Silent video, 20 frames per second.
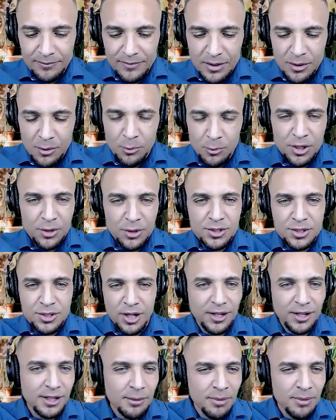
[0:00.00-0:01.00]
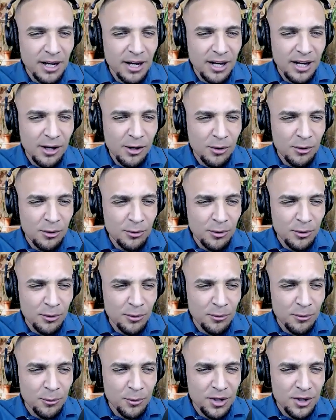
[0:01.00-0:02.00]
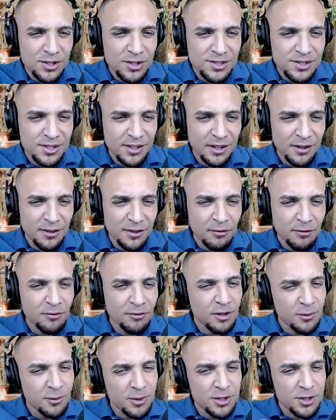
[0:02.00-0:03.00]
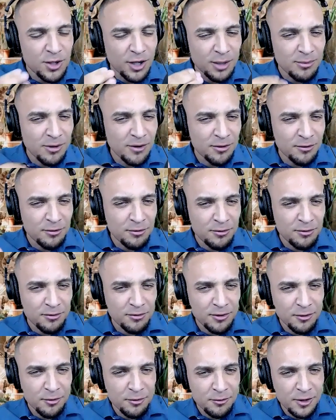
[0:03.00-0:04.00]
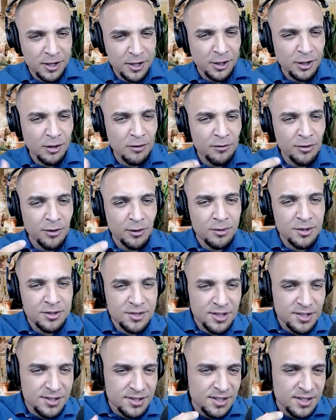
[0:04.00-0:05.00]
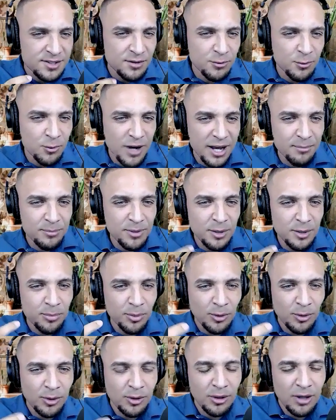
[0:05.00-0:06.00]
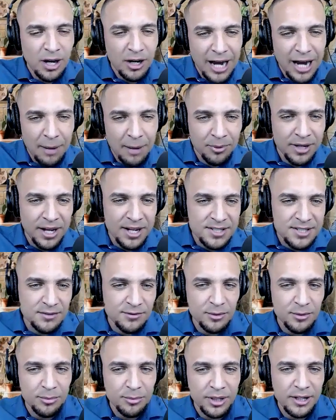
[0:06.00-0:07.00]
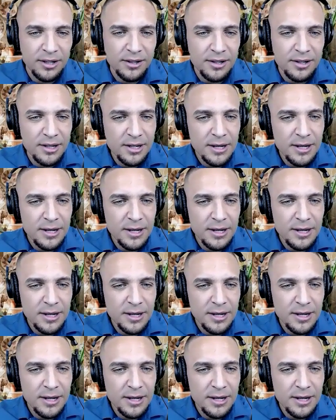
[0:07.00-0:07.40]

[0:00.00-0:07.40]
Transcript: what you were talking about was were you talking about the fear of the resistance of why people are apprehensive to breathe?